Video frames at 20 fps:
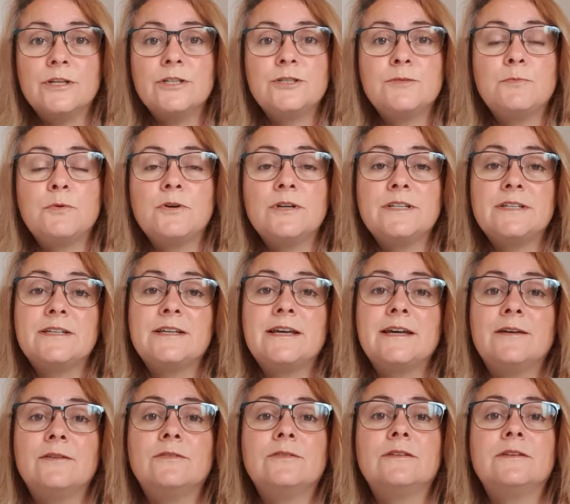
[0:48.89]
She pointed
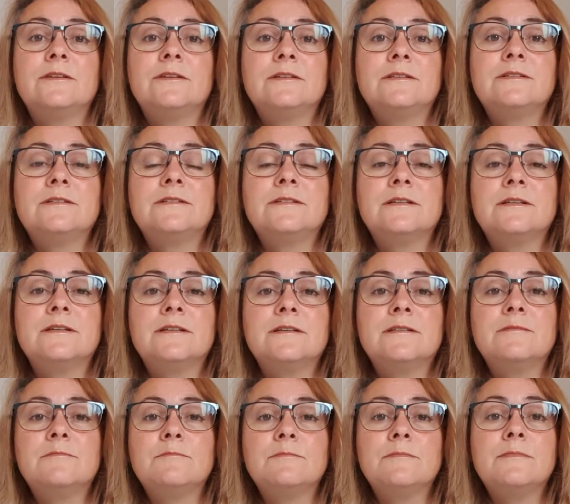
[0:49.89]
out that
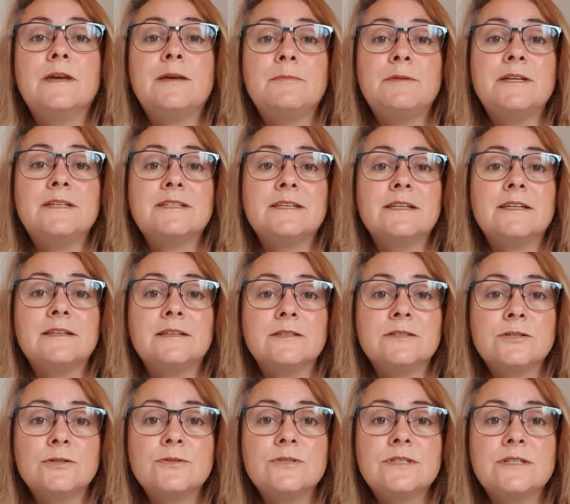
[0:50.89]
maybe it's a little
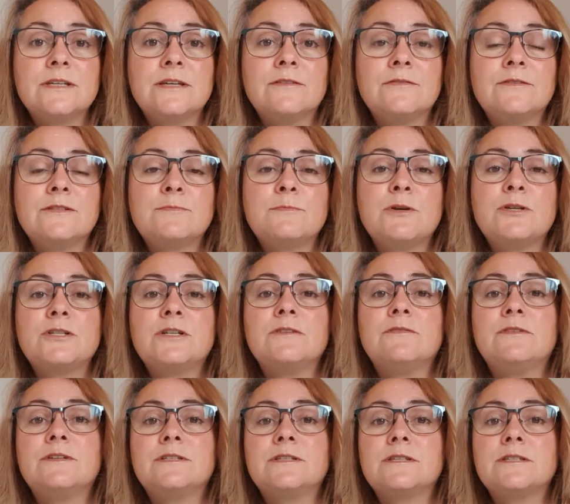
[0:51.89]
too stiff, especially if
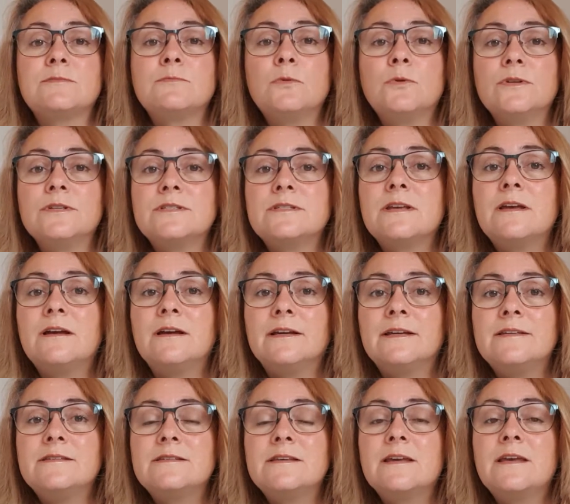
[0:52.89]
it's a smaller
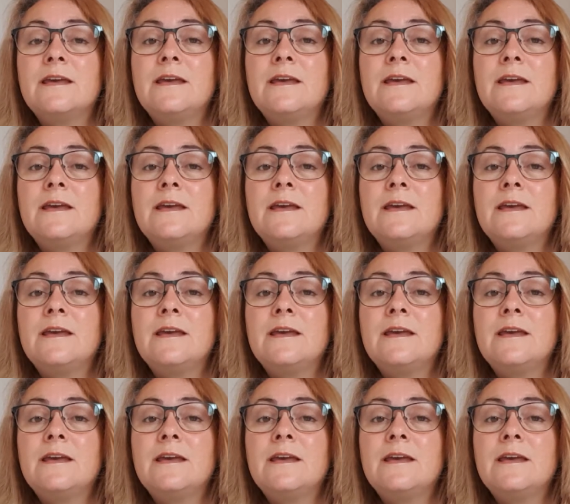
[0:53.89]
size.